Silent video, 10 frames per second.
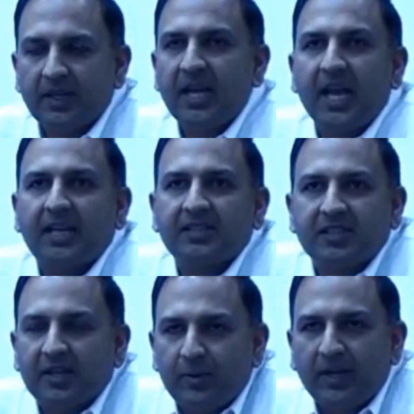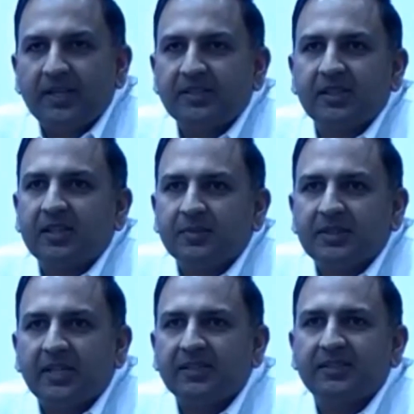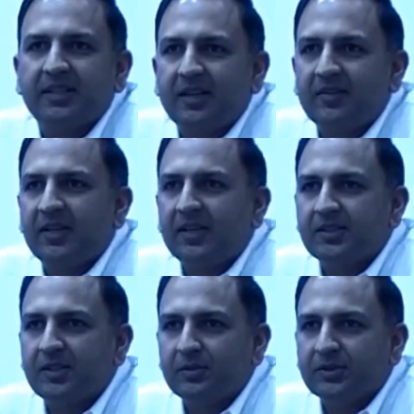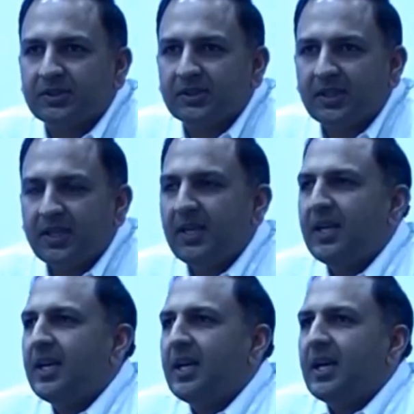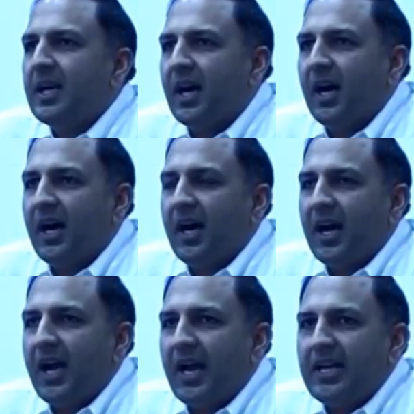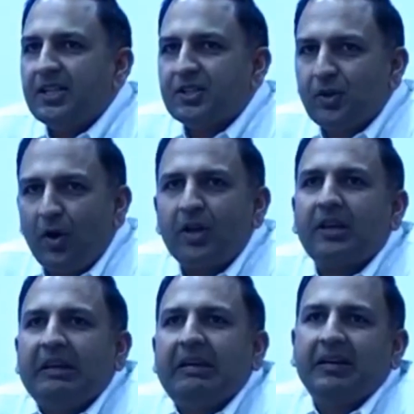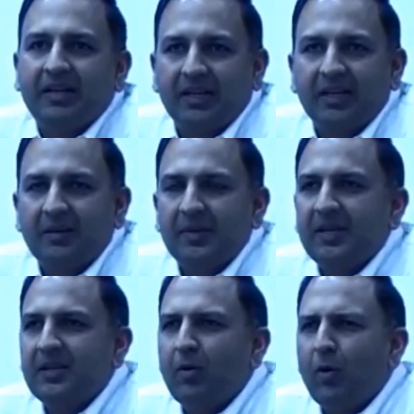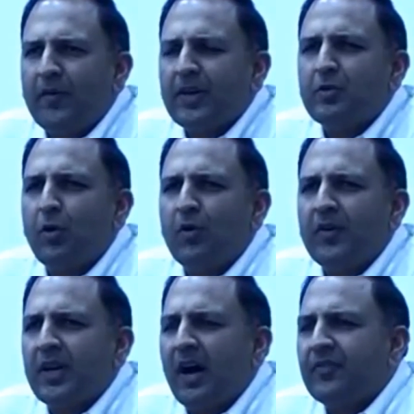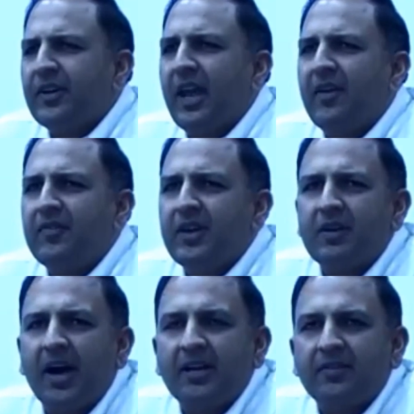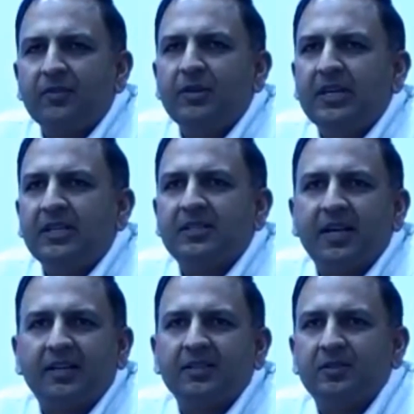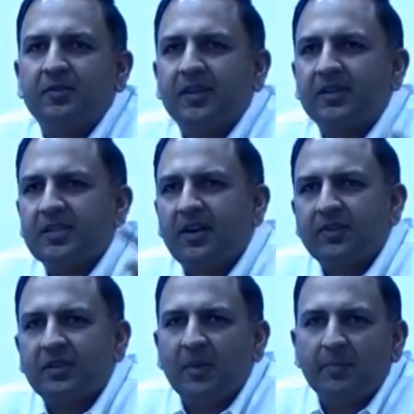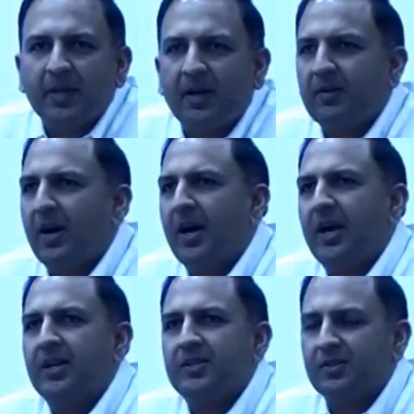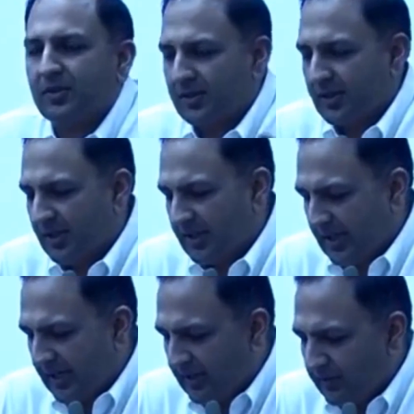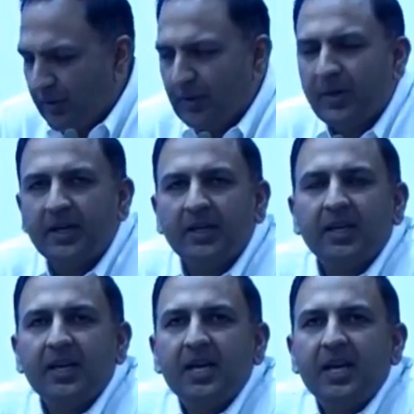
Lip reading: right? Extenuating circumstances are never an excuse. And he saw clearly, I mean, over and over after every riot, if you read his letters, whether it's after the Mappila riots or 1941,